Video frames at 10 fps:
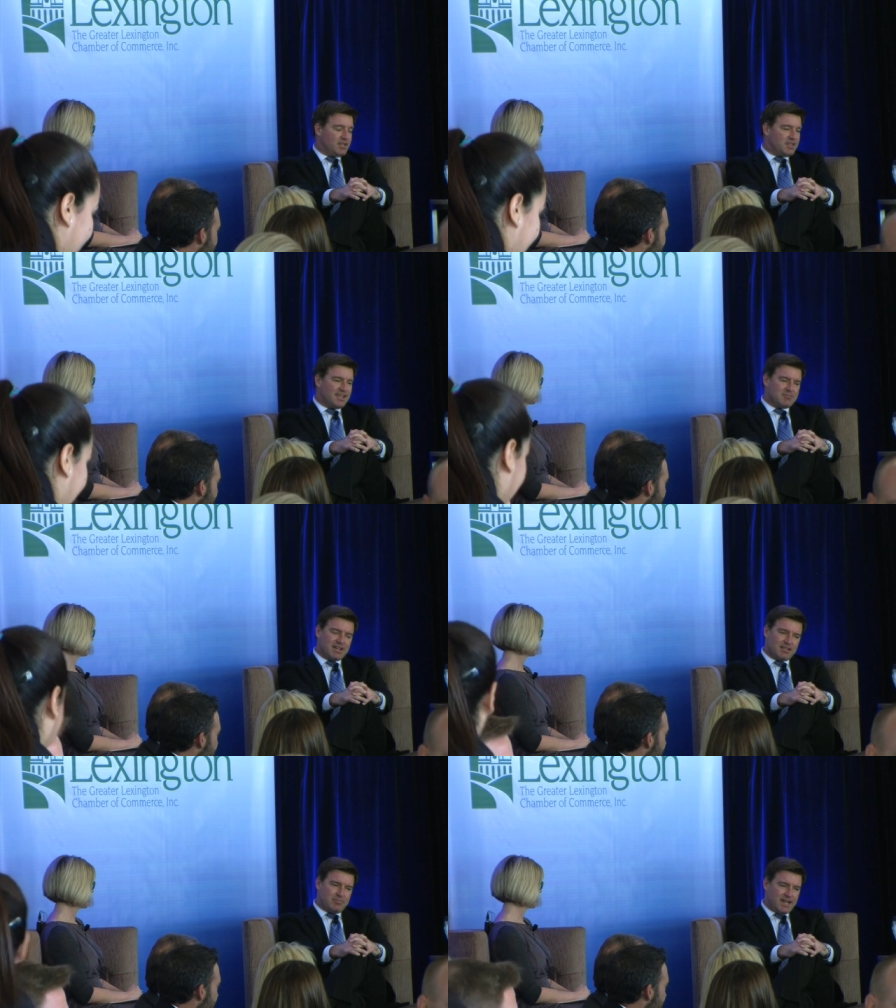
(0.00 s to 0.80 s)
And the thing
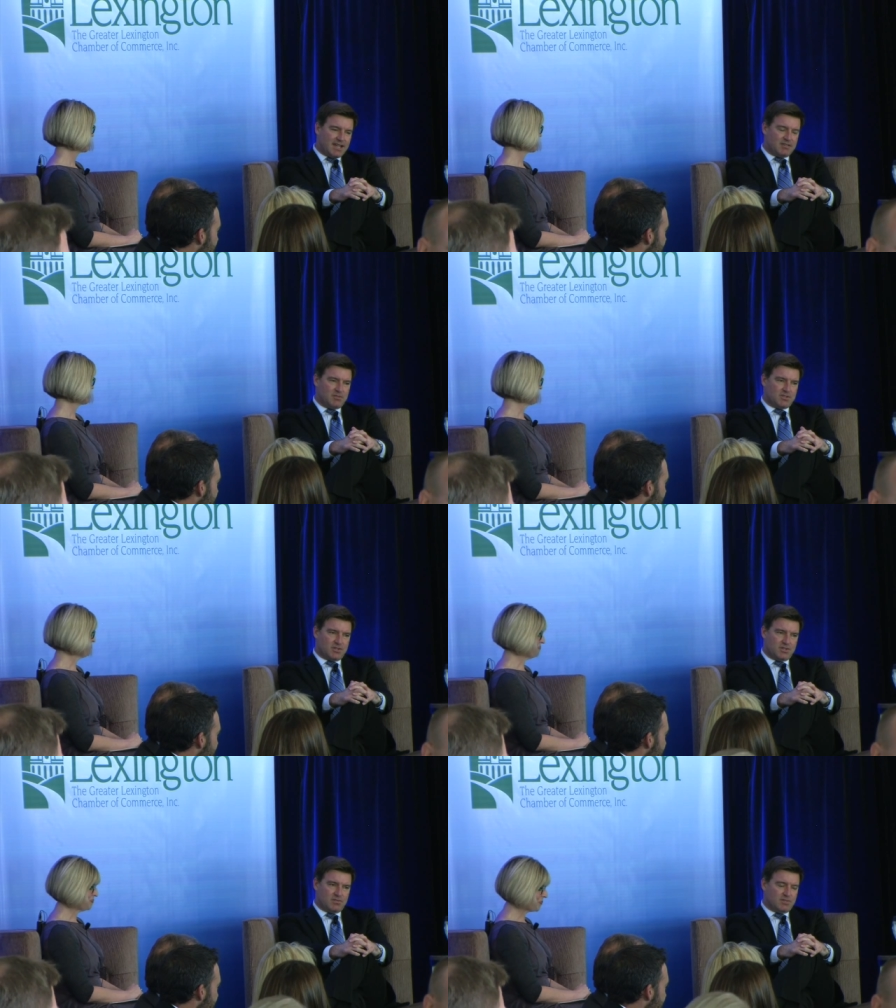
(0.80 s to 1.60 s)
about the Patton
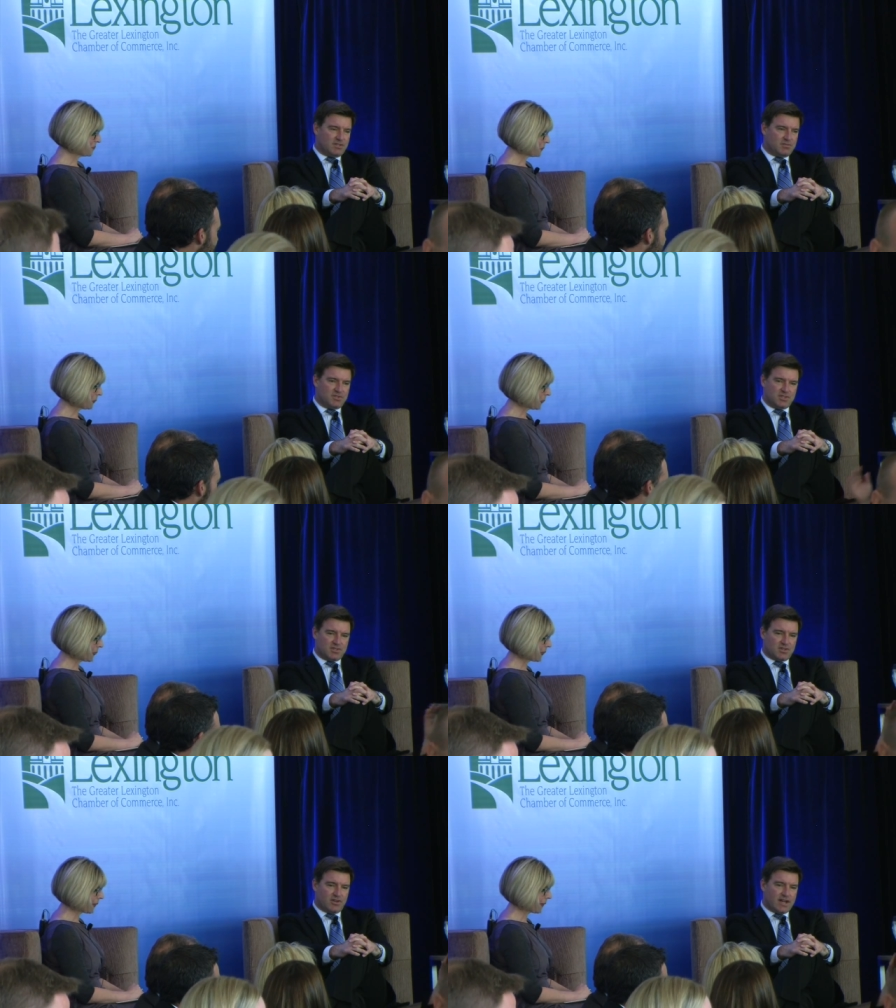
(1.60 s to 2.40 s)
administration was it was
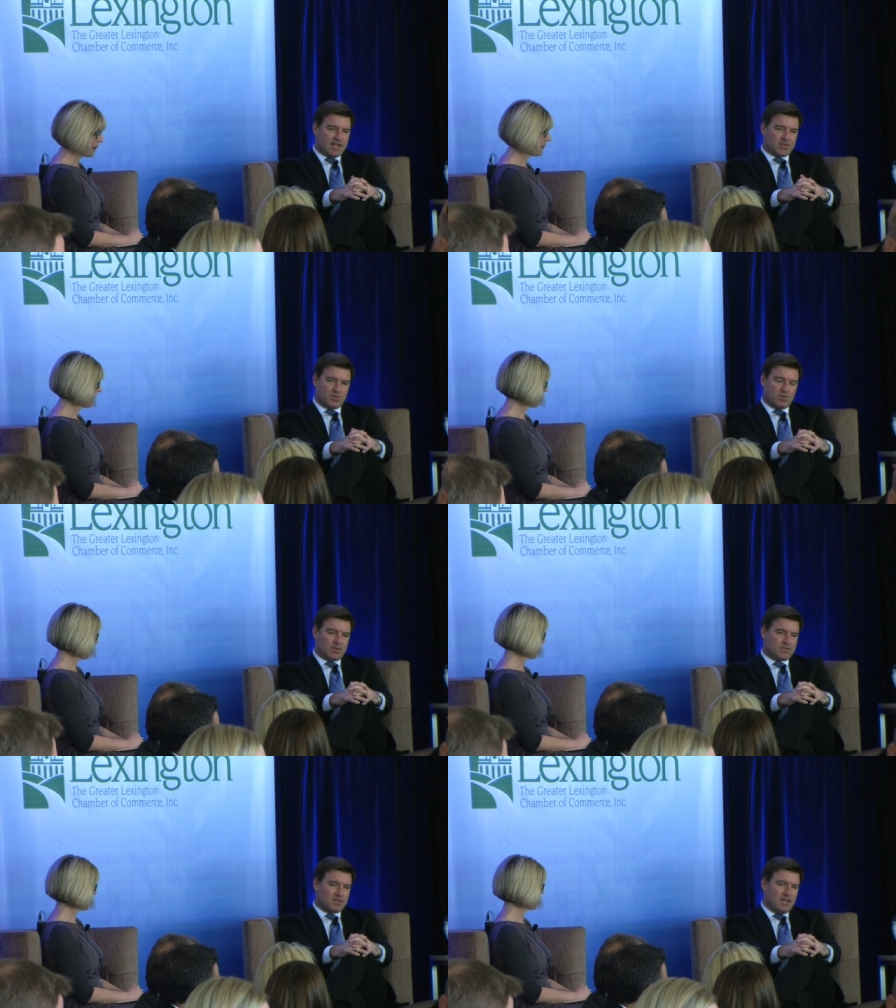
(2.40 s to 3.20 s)
just a crash
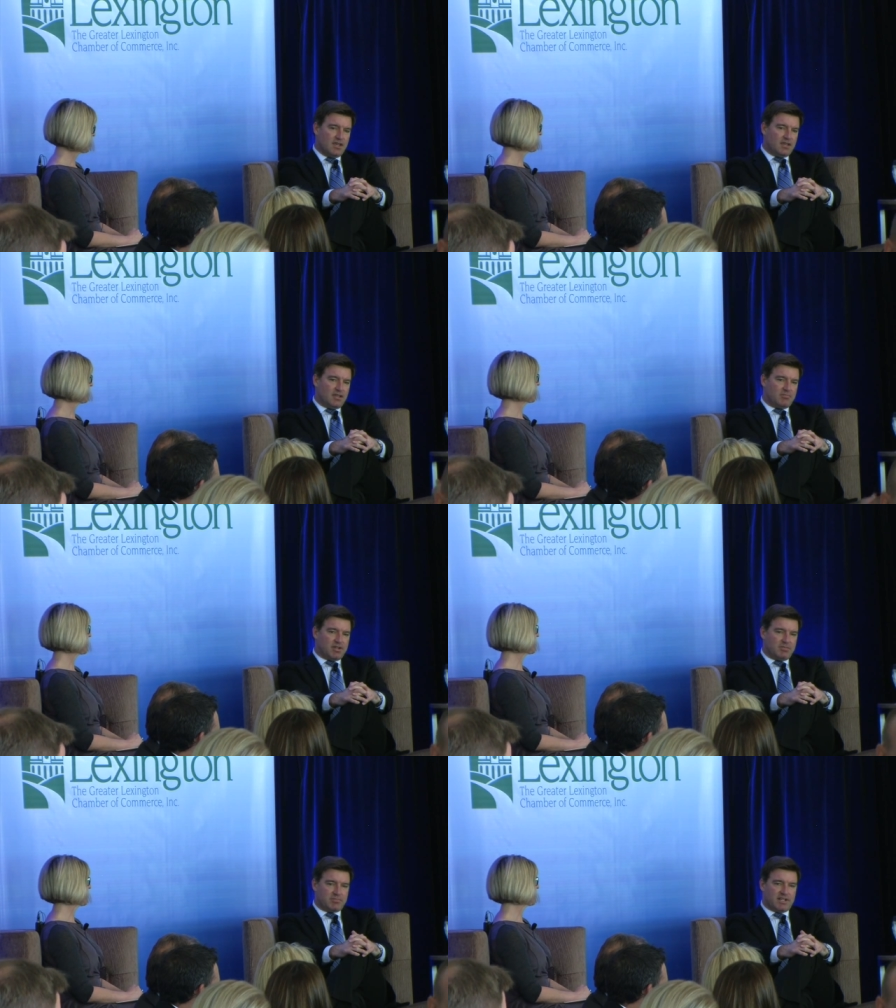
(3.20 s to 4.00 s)
course in
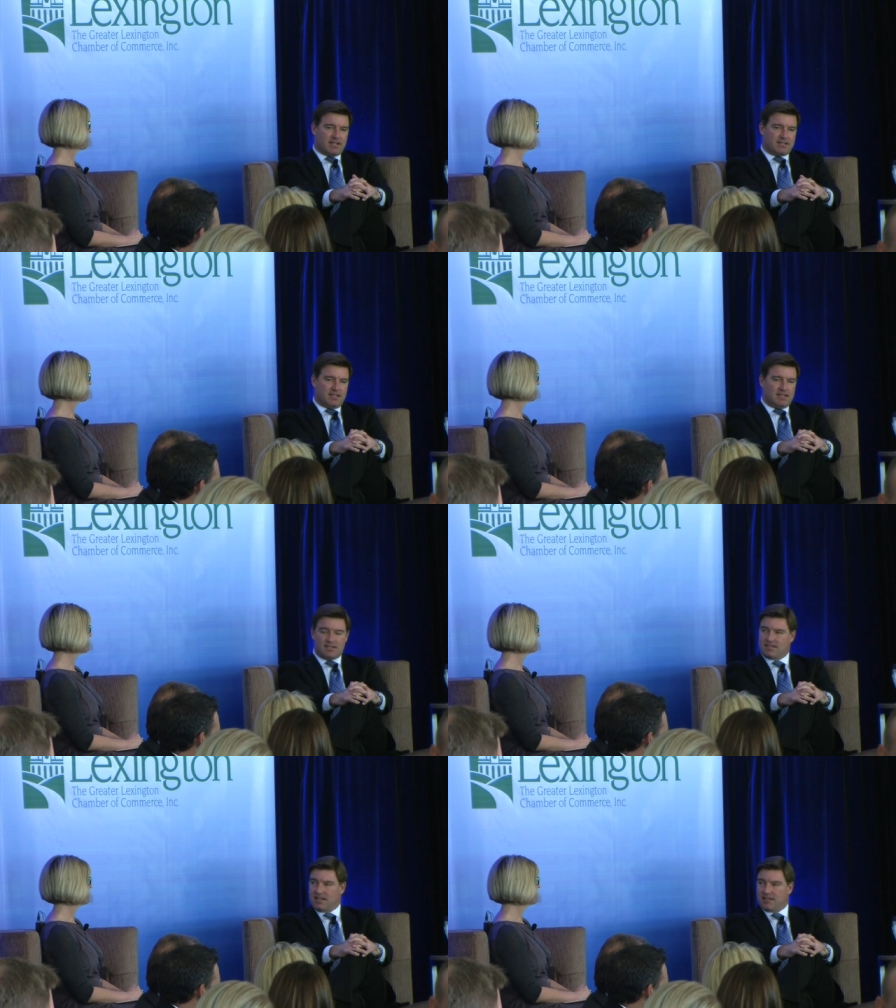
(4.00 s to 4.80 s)
public policy in
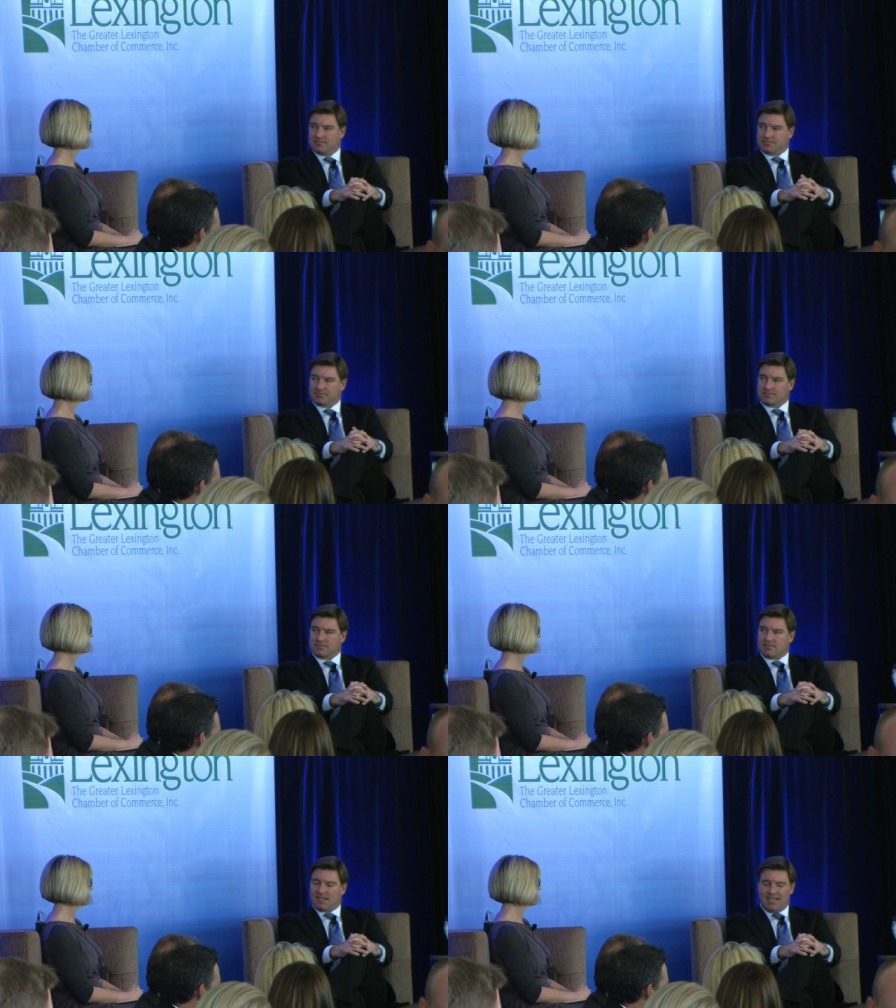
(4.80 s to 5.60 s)
this state.
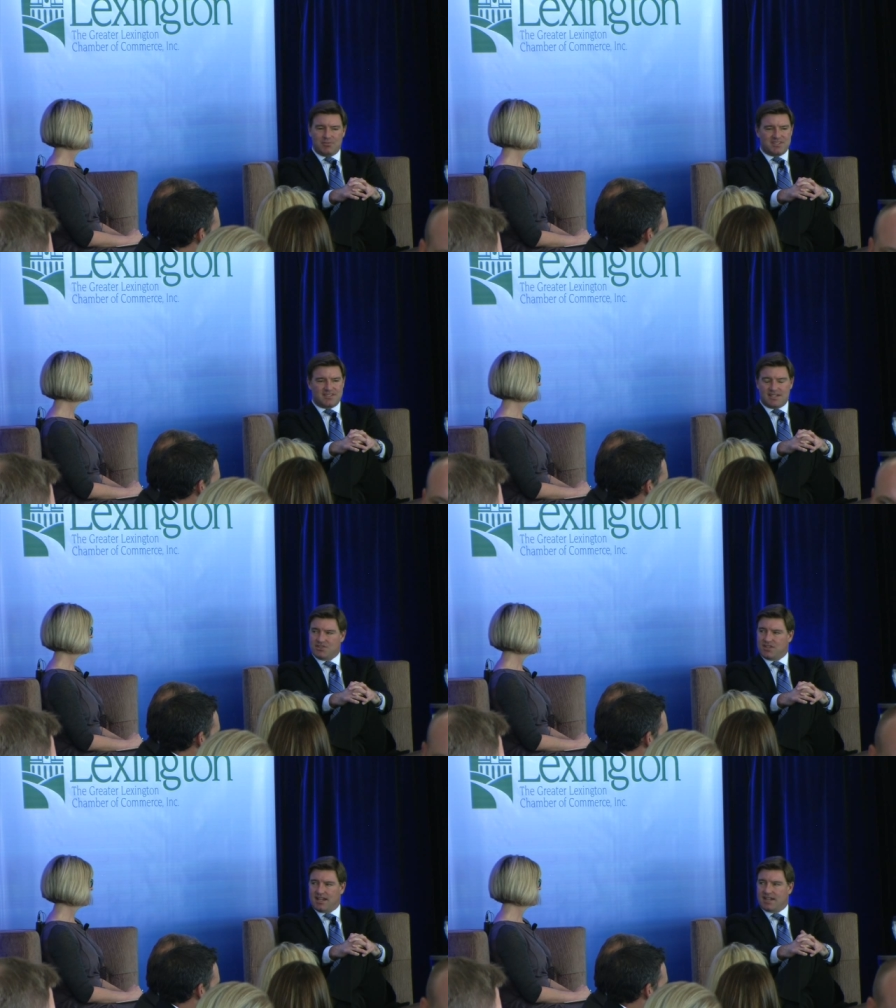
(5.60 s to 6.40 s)
He was
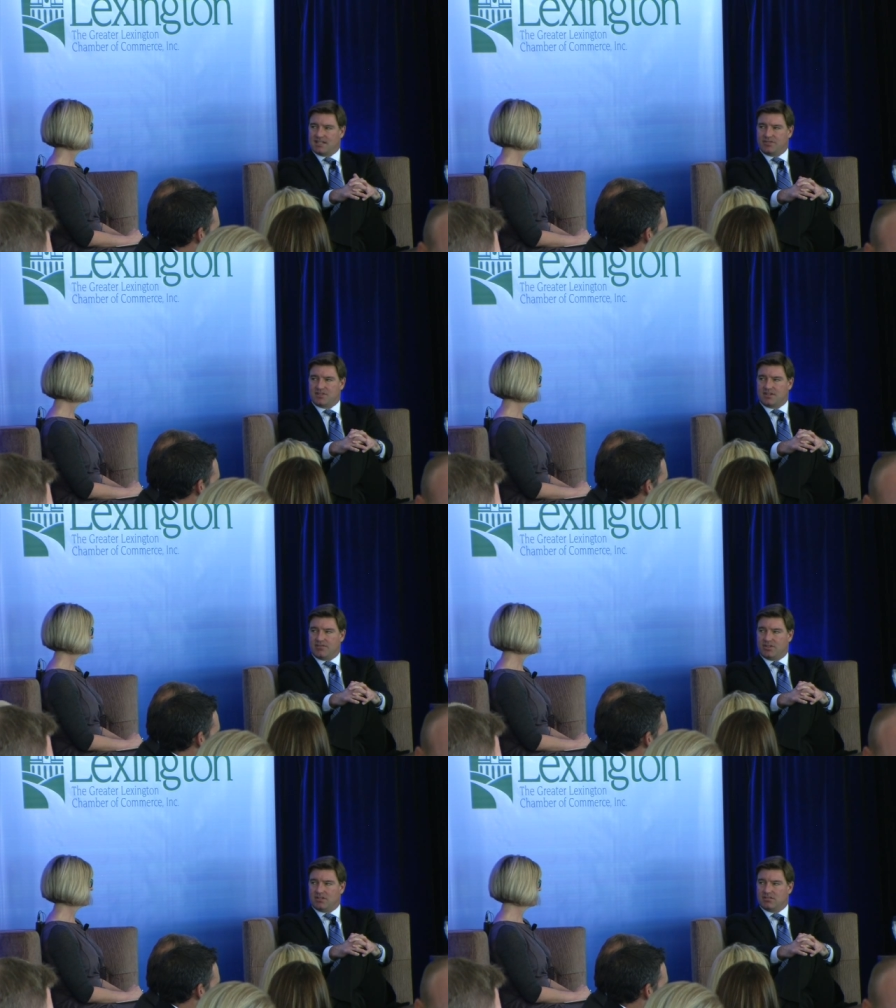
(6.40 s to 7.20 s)
such an activist
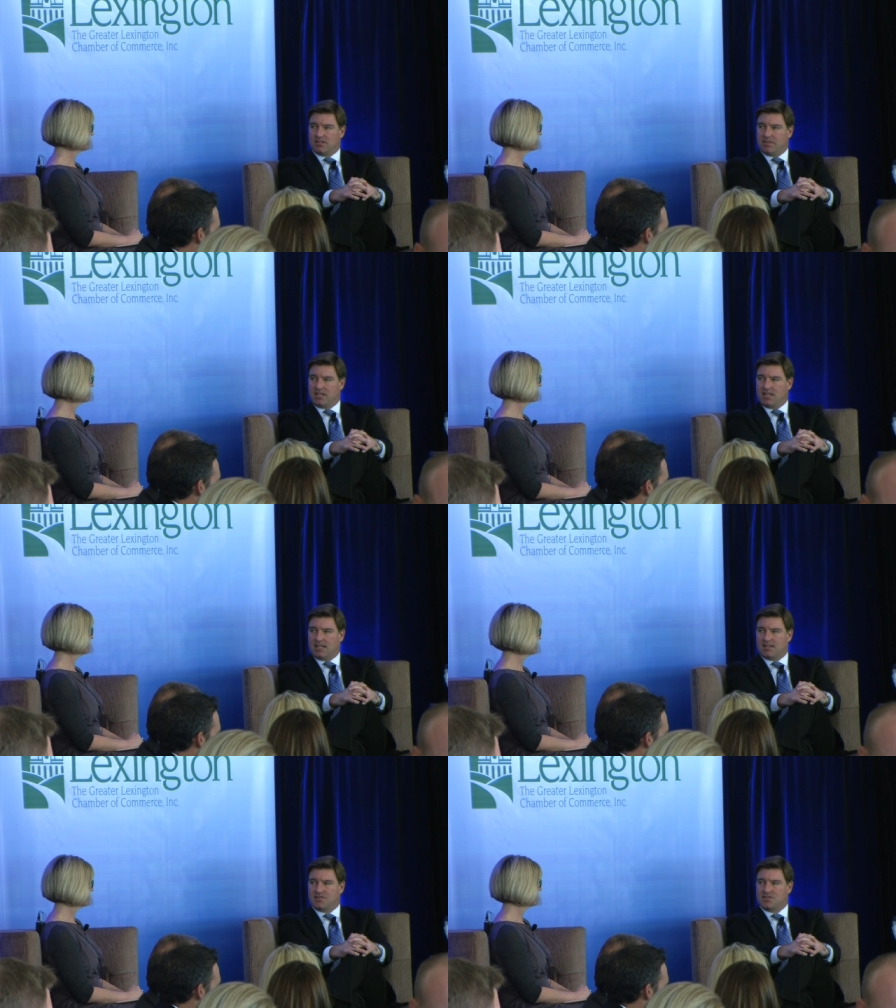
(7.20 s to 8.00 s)
governor. I mean, he
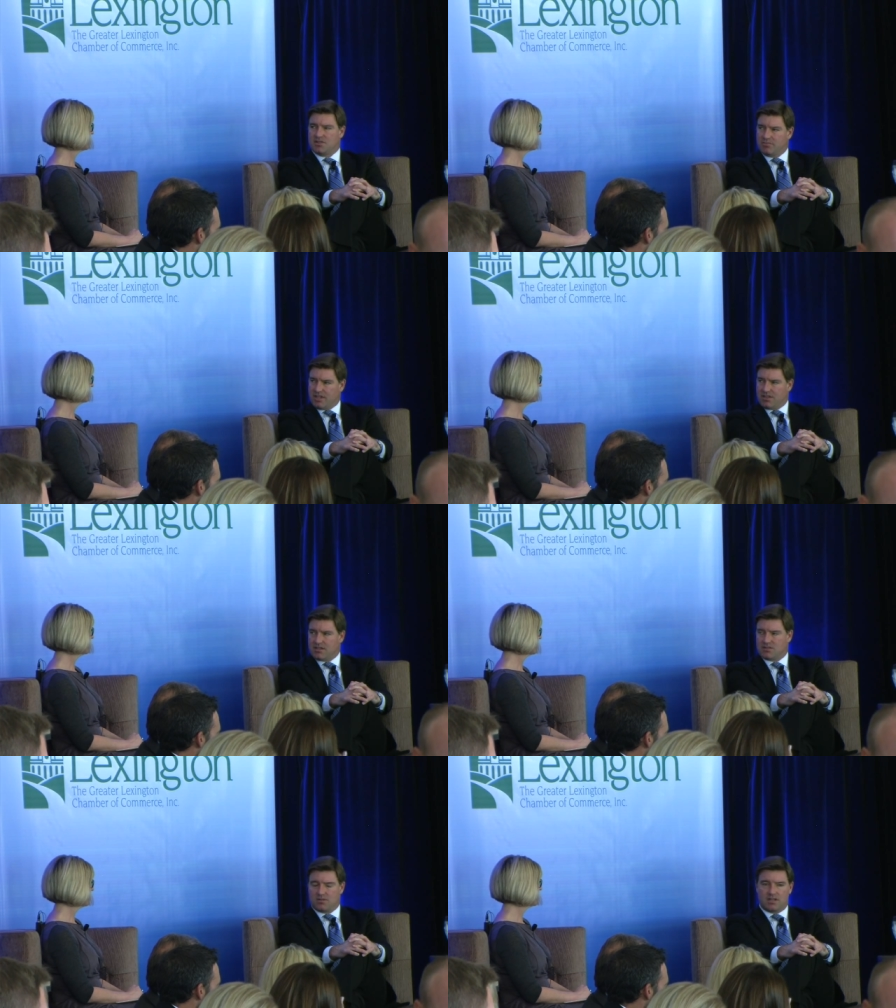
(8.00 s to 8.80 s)
had so many
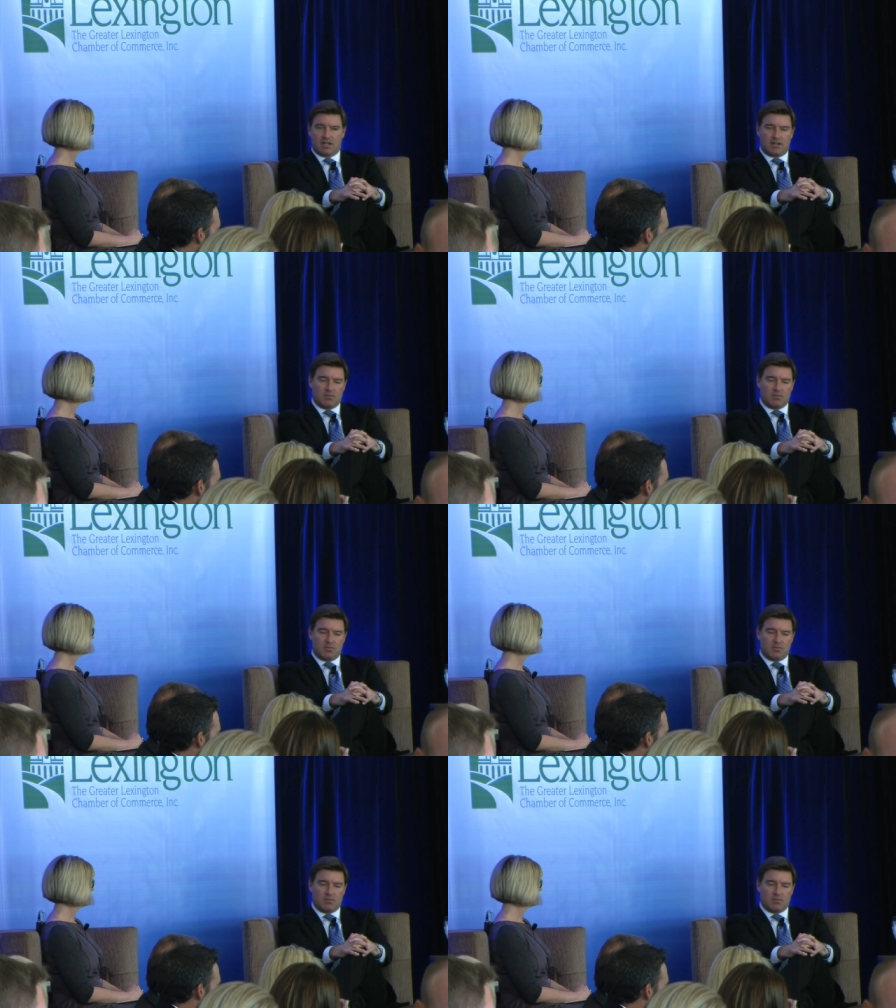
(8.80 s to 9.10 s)
things going on.